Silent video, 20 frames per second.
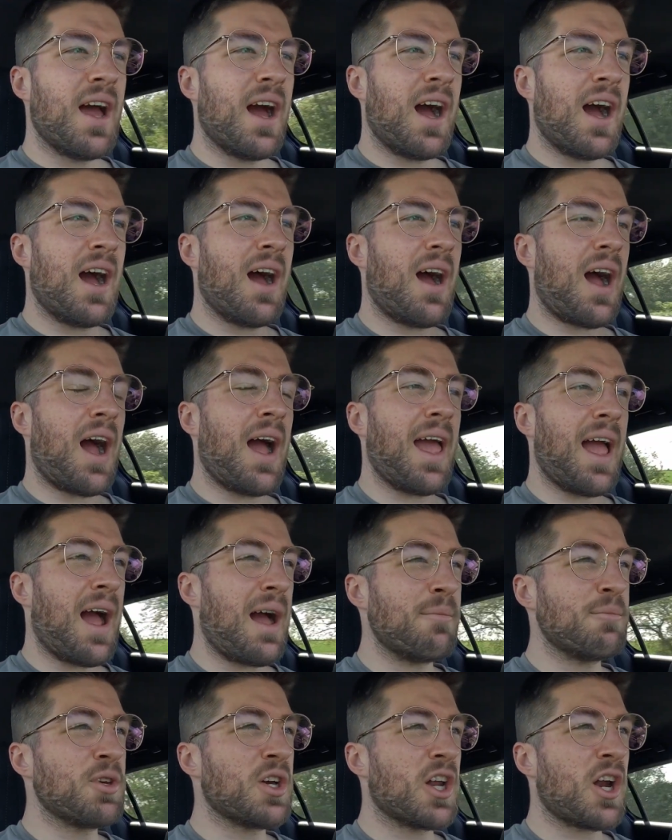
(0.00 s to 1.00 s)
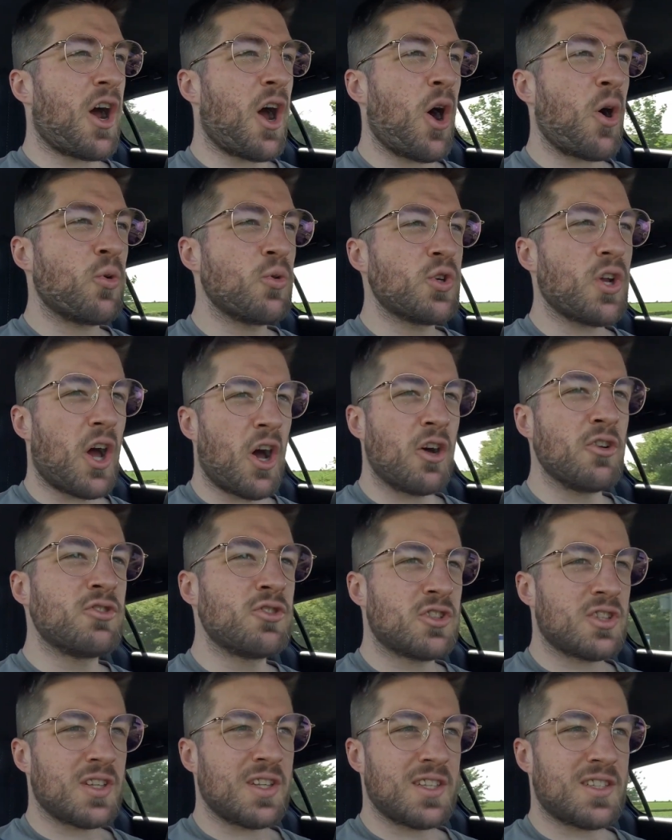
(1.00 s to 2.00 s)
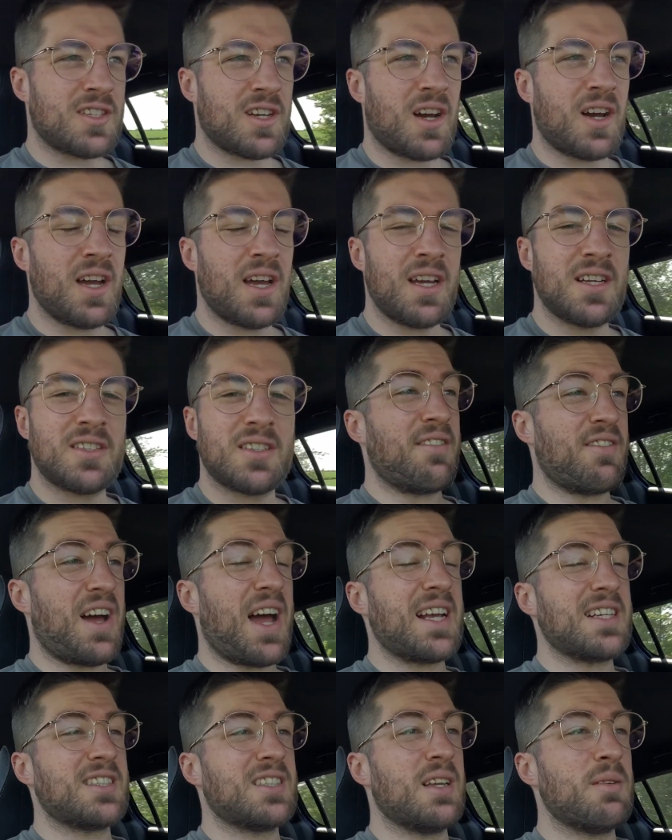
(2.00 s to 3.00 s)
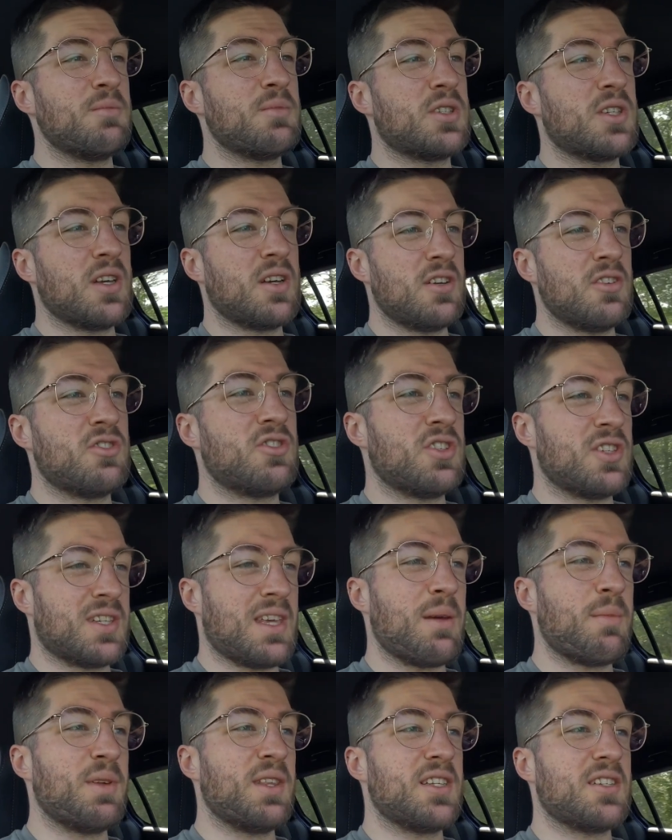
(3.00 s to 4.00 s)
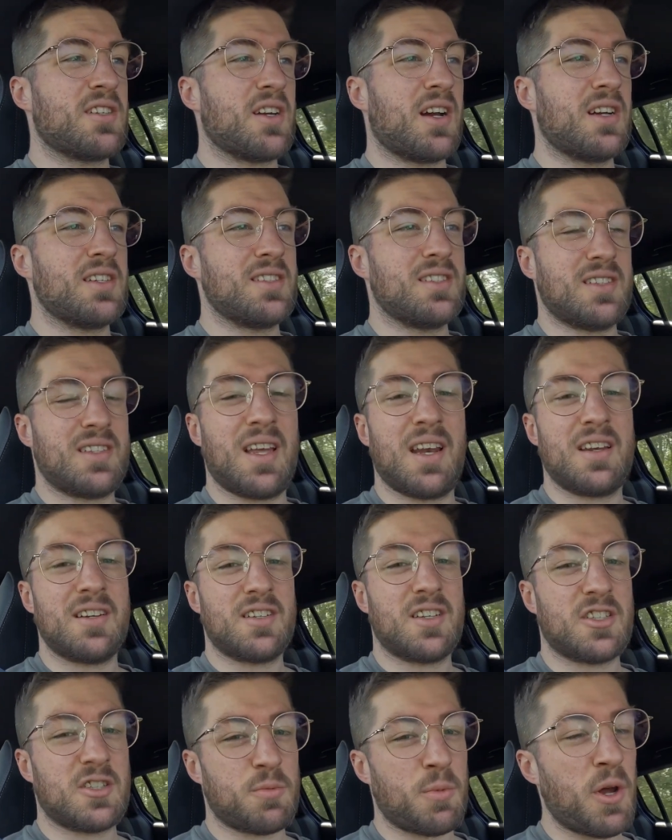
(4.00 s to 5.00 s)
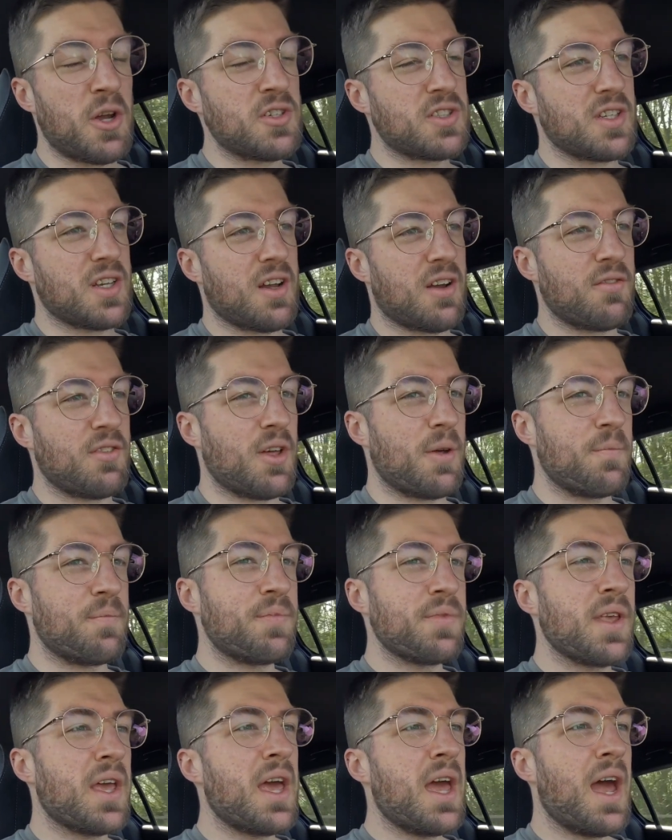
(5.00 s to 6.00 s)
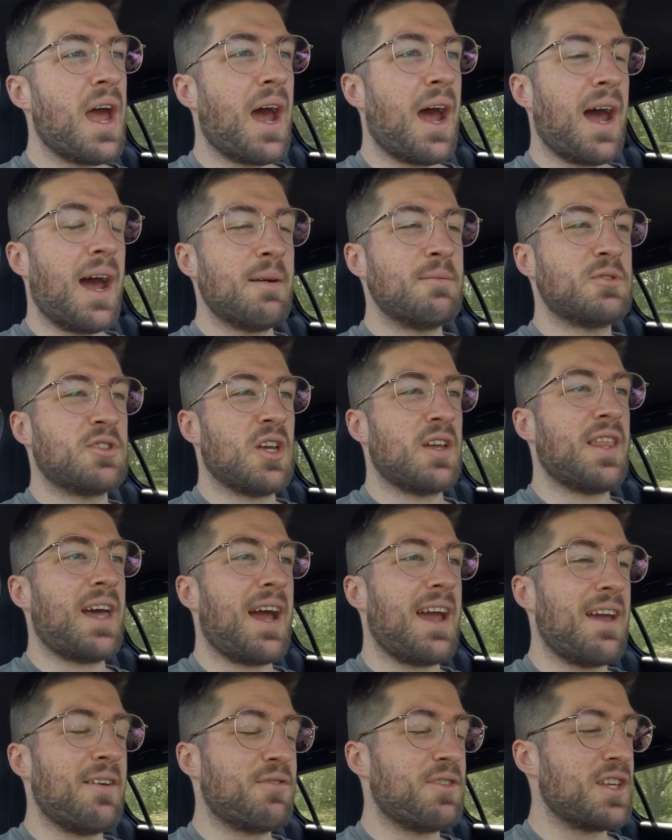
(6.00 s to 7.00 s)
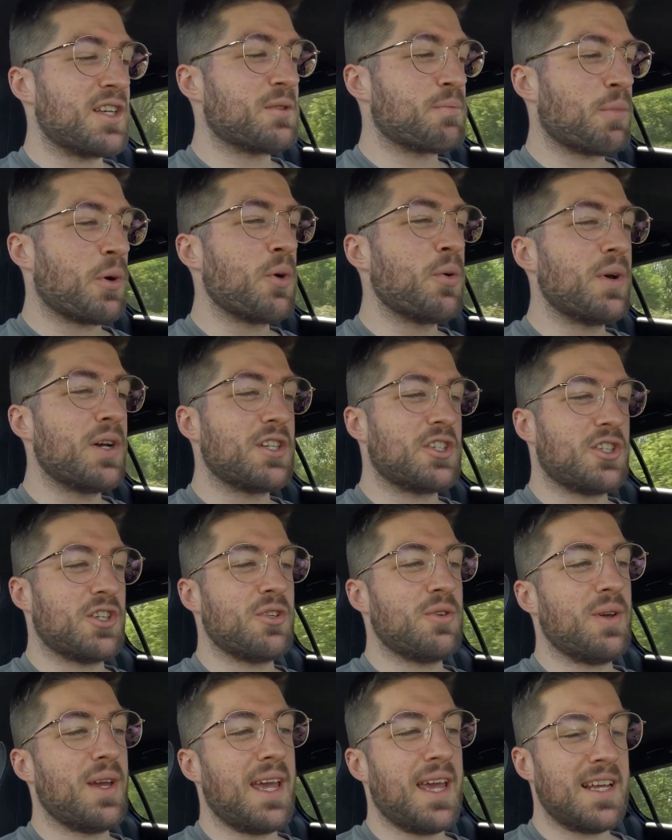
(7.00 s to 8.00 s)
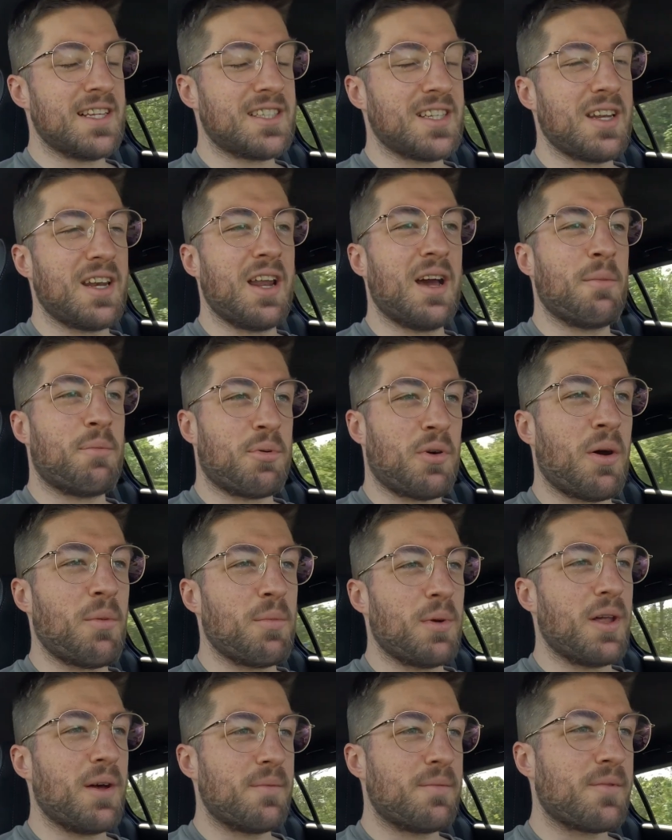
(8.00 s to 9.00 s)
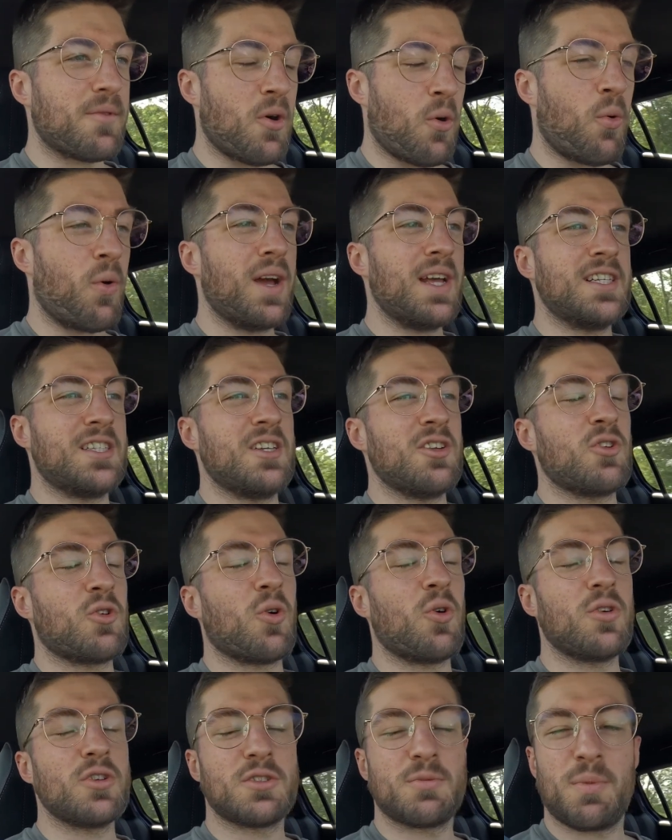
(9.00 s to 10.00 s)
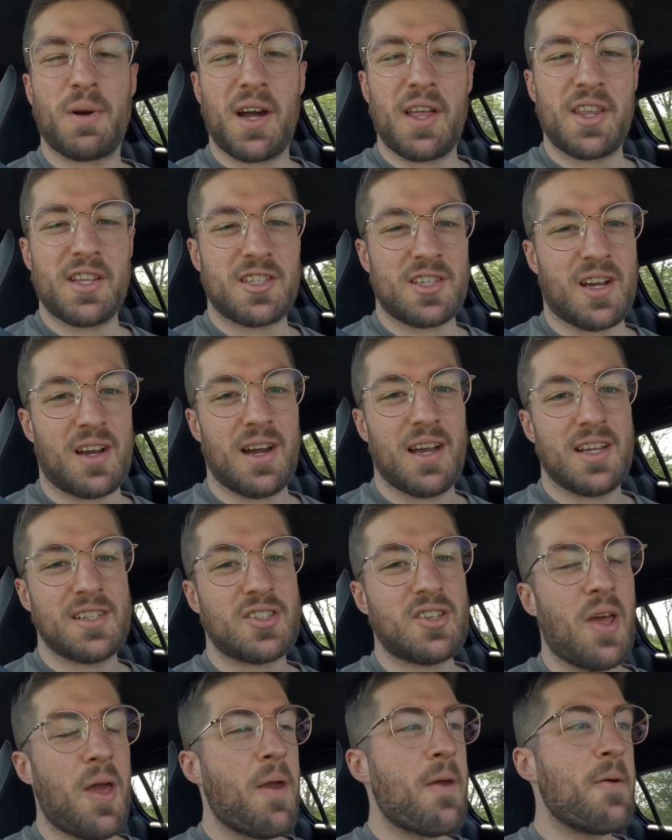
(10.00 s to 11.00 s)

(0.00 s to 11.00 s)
I am going to hold on to the tyres. I've asked them to just give me the tyres instead of disposing of them, so that if this pull issue isn't a problem or isn't caused by the tyres,